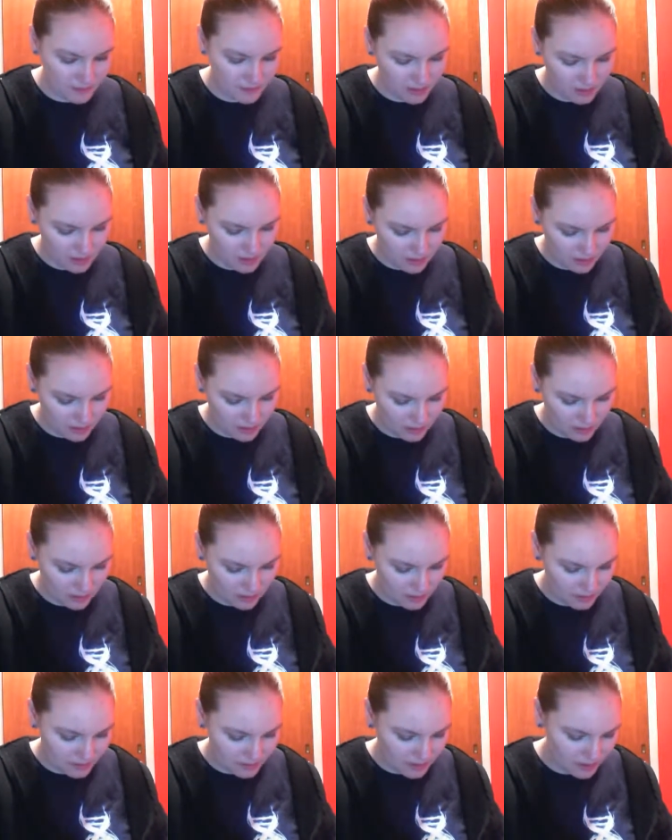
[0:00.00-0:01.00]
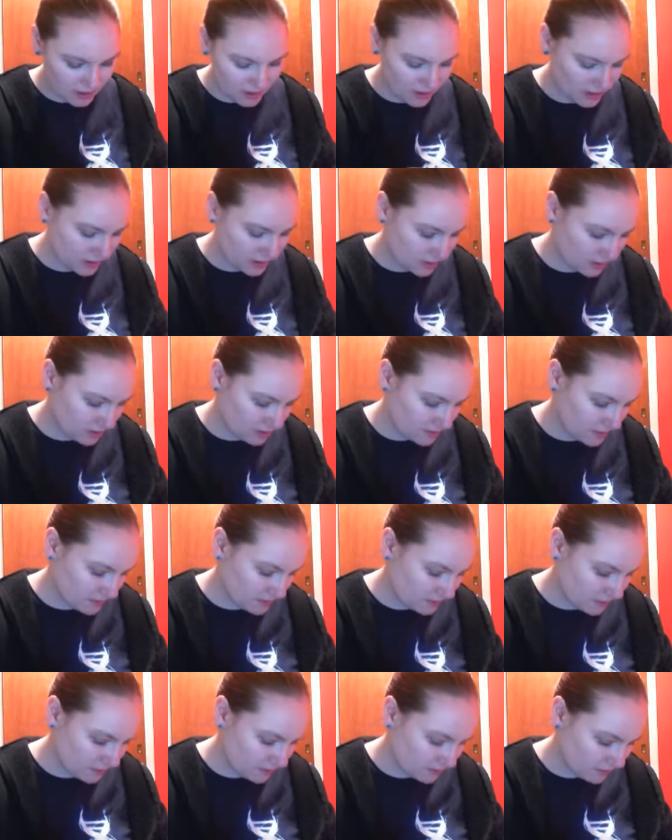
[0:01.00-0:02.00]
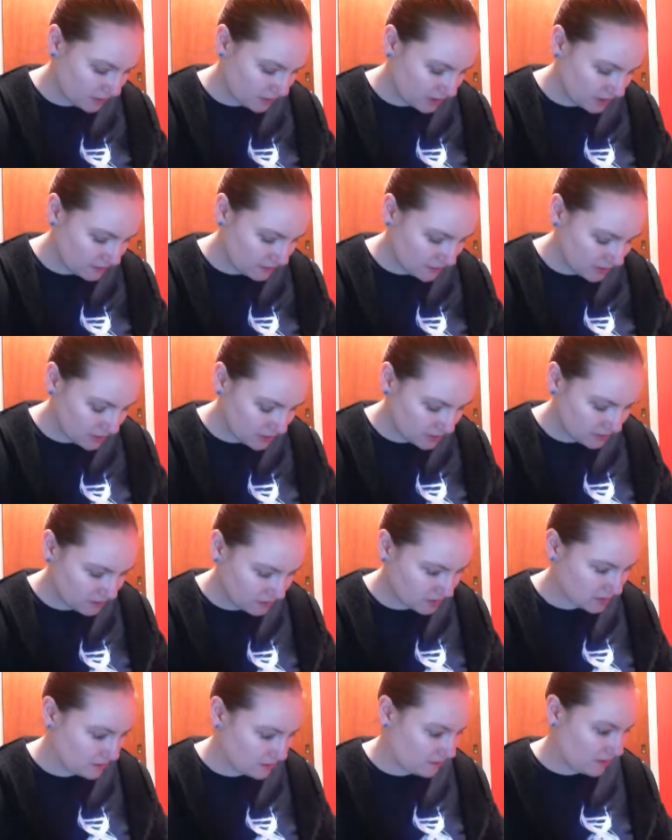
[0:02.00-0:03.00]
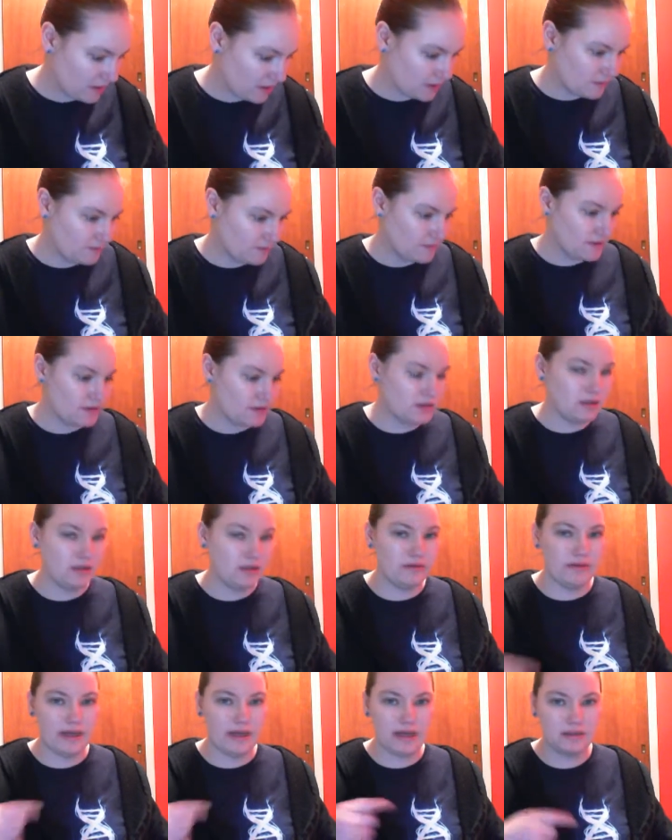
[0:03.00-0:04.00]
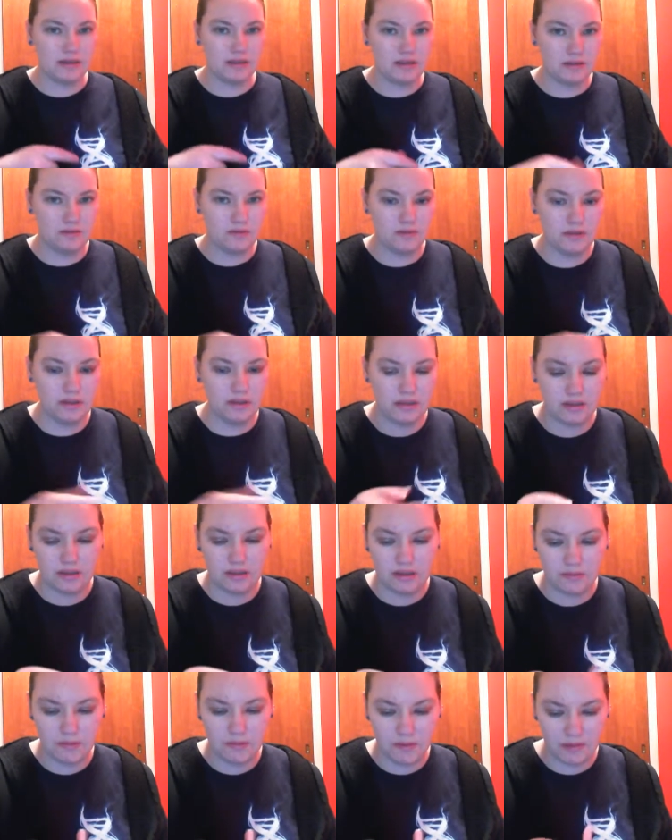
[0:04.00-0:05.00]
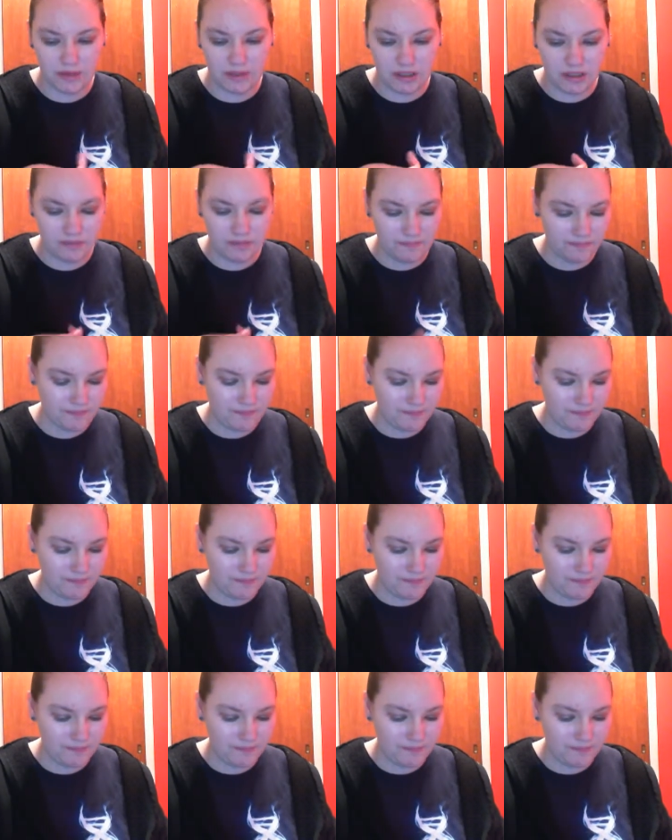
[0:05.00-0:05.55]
like a little bit, has a little bit more runny part towards the bottom than the last one, the chipotle.